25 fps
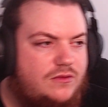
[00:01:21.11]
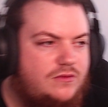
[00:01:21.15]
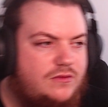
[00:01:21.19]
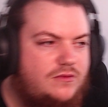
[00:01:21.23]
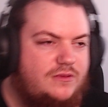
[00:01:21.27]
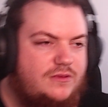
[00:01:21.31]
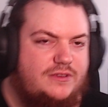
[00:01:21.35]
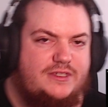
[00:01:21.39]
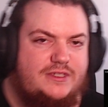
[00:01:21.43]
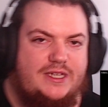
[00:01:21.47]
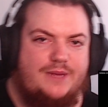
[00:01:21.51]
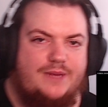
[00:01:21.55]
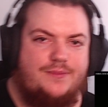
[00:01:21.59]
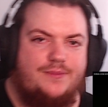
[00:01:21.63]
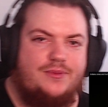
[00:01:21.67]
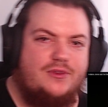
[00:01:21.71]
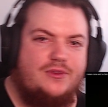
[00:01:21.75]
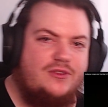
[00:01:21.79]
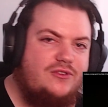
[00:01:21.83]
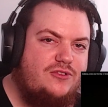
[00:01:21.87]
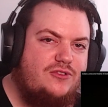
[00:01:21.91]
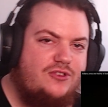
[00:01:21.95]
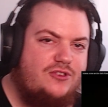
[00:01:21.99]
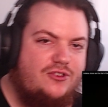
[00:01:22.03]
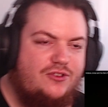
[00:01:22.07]
With Temple
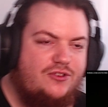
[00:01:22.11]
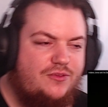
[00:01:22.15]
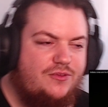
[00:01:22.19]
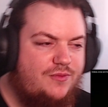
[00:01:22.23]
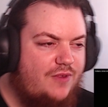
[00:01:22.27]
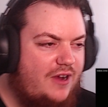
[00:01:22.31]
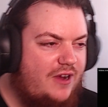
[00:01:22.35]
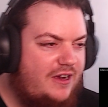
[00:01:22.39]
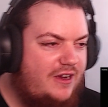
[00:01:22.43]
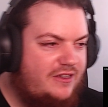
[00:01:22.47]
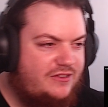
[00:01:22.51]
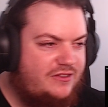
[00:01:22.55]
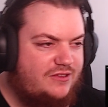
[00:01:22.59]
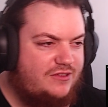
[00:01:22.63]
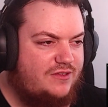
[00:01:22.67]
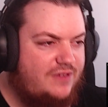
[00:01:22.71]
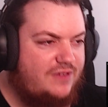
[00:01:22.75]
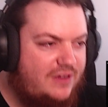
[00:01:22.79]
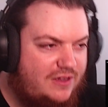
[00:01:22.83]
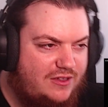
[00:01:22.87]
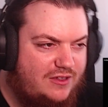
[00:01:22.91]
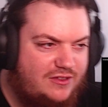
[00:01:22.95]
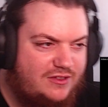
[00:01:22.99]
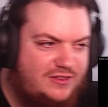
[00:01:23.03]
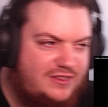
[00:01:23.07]
of Doom, Raiders of the
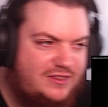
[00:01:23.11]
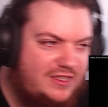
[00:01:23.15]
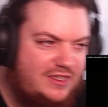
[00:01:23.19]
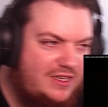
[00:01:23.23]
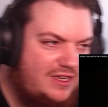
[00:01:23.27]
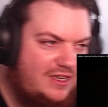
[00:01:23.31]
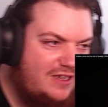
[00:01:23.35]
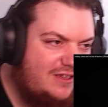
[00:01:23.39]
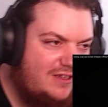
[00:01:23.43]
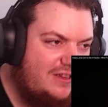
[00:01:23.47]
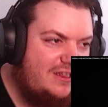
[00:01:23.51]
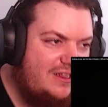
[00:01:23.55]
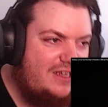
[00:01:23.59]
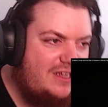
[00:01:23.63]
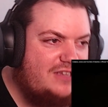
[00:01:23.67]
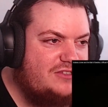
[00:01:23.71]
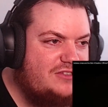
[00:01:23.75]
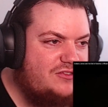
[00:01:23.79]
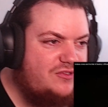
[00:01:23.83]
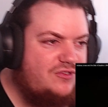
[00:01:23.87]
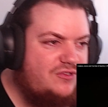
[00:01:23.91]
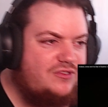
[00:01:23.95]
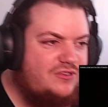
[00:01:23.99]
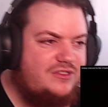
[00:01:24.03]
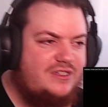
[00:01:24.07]
Lost Ark,
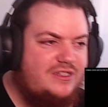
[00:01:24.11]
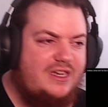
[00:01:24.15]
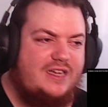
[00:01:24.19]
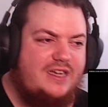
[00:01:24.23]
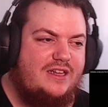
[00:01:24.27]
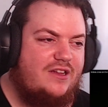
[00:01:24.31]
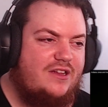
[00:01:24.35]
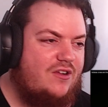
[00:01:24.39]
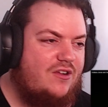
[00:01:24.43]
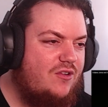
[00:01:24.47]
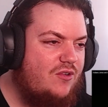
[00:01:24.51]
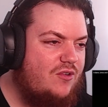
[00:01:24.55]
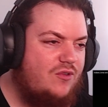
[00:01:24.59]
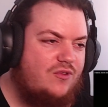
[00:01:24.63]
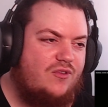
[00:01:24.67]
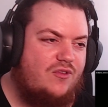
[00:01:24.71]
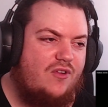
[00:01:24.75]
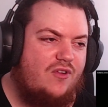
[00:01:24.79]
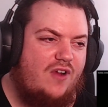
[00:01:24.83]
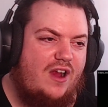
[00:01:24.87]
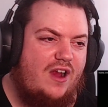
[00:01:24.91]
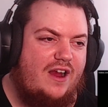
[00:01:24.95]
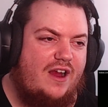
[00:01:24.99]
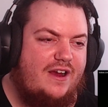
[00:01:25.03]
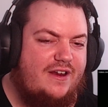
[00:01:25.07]
Last Crusade, they're all
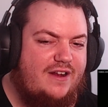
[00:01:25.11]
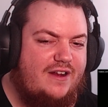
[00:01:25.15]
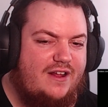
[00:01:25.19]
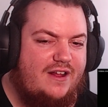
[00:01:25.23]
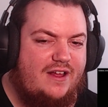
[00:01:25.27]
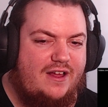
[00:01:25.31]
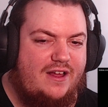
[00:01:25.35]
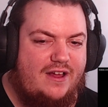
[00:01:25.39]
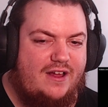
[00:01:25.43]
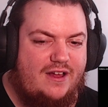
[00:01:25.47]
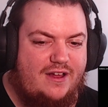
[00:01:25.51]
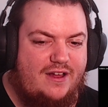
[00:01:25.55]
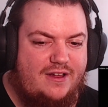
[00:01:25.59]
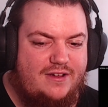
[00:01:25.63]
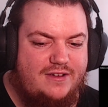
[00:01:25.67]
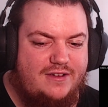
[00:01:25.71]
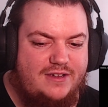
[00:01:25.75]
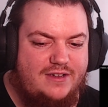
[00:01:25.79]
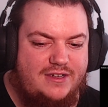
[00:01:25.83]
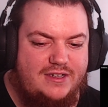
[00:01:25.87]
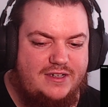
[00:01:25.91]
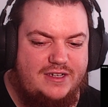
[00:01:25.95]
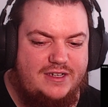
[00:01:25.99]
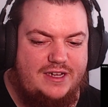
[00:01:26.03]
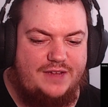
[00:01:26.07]
great. Uh,
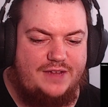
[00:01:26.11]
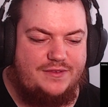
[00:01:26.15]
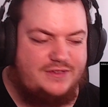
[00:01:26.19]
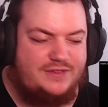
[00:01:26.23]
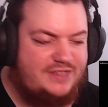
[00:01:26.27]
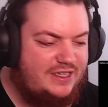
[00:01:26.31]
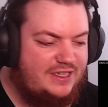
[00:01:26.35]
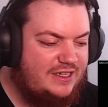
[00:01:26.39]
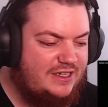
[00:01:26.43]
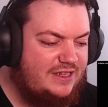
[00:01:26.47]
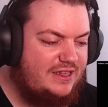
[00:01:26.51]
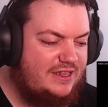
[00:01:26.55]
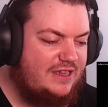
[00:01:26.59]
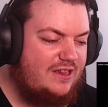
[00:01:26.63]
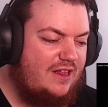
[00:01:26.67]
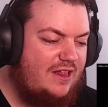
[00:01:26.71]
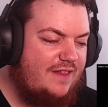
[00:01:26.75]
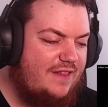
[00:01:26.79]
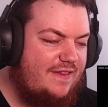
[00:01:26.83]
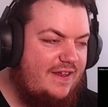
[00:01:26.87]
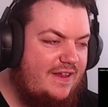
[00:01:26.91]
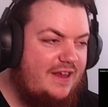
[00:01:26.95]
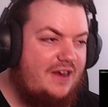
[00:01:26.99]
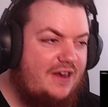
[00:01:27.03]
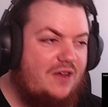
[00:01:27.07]
if it's anything like
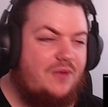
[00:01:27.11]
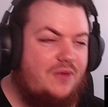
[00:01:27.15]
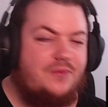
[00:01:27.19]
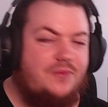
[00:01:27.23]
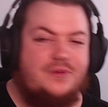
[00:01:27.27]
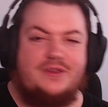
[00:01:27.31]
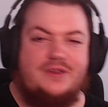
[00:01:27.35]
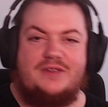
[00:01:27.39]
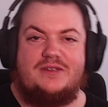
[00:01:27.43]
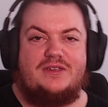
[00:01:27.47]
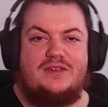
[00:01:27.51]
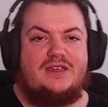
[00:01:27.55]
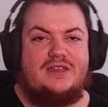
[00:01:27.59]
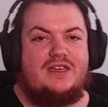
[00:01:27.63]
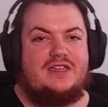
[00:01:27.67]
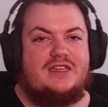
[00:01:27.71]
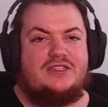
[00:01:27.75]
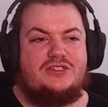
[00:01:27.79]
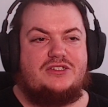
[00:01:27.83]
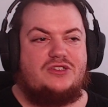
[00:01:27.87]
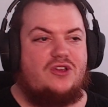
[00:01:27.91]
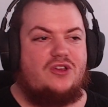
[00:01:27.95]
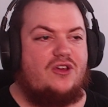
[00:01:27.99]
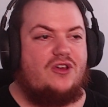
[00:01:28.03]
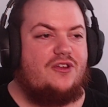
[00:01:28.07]
that, I'll be
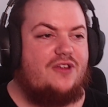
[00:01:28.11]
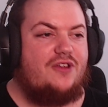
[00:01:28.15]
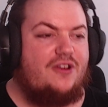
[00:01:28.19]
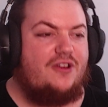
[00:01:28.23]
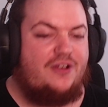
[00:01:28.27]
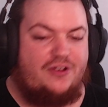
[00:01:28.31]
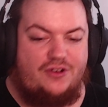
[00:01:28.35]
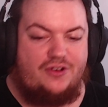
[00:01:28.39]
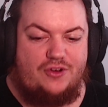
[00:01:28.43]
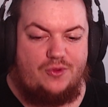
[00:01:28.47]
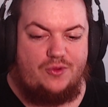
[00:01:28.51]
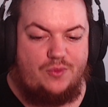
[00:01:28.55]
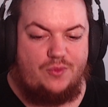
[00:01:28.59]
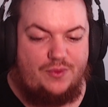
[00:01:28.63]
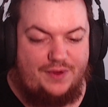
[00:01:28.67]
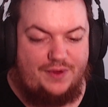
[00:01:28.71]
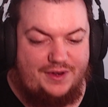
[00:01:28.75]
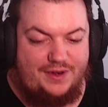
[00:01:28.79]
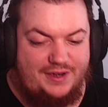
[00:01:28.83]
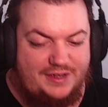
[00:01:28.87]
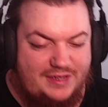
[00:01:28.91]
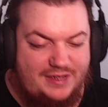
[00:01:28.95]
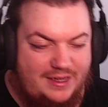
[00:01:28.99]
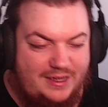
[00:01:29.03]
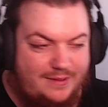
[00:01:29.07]
excited. I don't know when
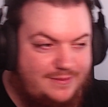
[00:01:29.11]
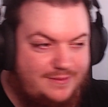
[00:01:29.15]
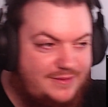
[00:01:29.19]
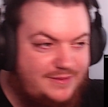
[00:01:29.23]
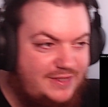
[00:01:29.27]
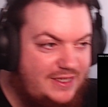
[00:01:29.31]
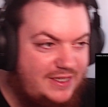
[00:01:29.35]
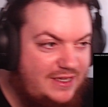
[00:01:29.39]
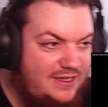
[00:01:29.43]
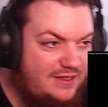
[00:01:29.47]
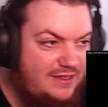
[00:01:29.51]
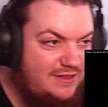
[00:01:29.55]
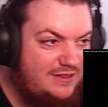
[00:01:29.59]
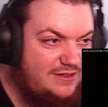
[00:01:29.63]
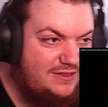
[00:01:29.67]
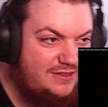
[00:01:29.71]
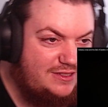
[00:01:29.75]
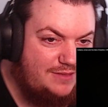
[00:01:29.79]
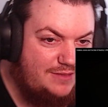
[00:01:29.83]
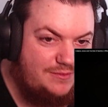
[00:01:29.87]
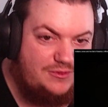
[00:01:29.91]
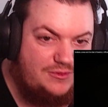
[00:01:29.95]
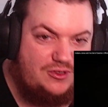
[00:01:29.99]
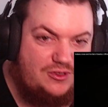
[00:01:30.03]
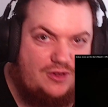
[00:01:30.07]
it comes out,
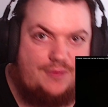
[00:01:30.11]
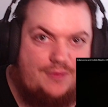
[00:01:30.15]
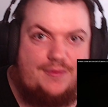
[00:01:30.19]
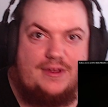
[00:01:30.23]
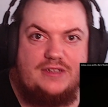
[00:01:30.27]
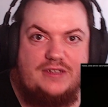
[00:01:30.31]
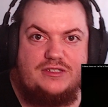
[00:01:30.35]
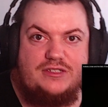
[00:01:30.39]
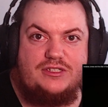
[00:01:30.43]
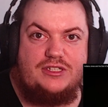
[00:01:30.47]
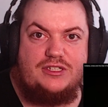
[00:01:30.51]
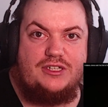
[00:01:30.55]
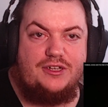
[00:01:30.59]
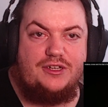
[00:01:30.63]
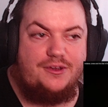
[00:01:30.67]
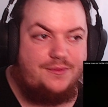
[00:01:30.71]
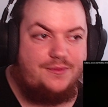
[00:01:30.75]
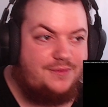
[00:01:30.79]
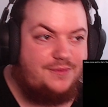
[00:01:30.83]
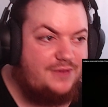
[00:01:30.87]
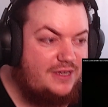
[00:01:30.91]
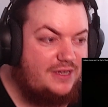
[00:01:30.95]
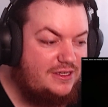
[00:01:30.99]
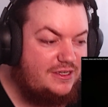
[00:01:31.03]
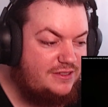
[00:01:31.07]
sometime next year
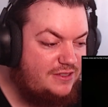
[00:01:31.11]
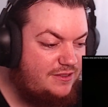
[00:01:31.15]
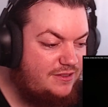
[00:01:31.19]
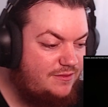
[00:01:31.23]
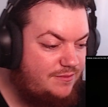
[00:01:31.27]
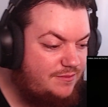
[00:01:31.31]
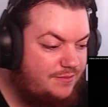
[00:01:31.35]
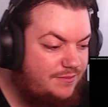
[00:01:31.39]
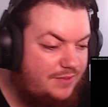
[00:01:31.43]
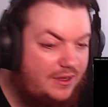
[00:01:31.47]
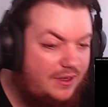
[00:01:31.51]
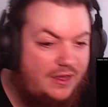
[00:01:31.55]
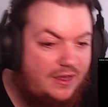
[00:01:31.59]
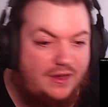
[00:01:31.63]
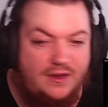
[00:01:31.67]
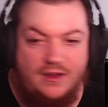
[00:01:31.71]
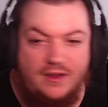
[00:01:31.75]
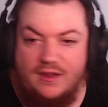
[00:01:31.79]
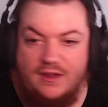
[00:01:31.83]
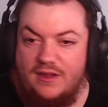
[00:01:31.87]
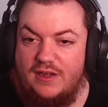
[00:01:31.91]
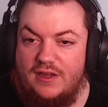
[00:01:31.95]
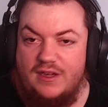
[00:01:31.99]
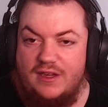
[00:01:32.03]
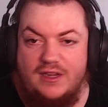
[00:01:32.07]
I'm guessing, but
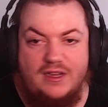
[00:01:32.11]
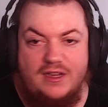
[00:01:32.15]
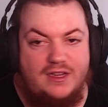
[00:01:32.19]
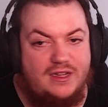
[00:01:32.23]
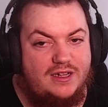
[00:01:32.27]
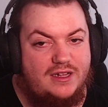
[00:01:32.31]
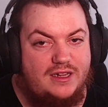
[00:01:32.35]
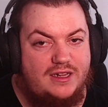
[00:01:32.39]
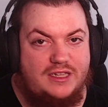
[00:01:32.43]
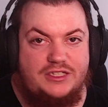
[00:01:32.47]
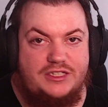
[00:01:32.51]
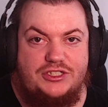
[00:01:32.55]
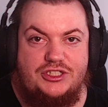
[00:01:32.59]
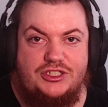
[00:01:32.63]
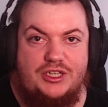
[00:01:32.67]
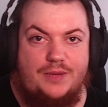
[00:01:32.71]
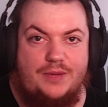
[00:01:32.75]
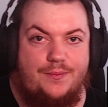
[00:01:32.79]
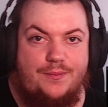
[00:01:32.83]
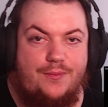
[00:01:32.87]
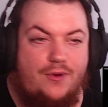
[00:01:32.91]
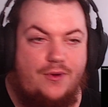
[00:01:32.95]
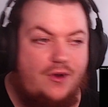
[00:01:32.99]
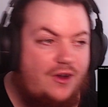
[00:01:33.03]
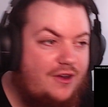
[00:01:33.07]

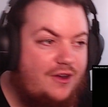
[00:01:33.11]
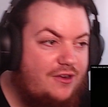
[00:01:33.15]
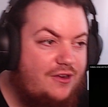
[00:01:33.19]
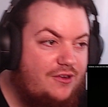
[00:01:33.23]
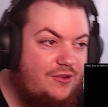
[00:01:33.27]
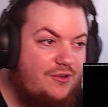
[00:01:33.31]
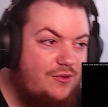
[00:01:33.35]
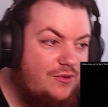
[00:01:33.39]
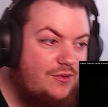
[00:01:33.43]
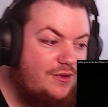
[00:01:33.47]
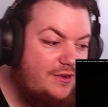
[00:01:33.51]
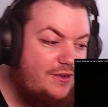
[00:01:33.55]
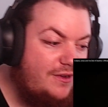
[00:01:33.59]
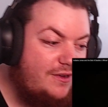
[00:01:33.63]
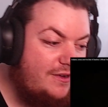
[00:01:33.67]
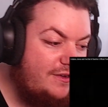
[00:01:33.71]
jump right into it.